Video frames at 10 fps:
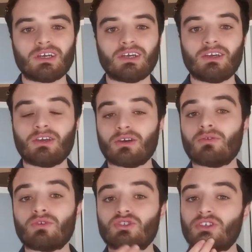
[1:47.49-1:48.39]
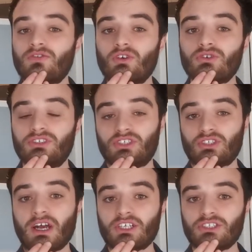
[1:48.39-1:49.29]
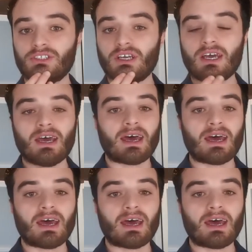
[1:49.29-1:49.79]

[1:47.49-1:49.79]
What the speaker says: a cervical distraction,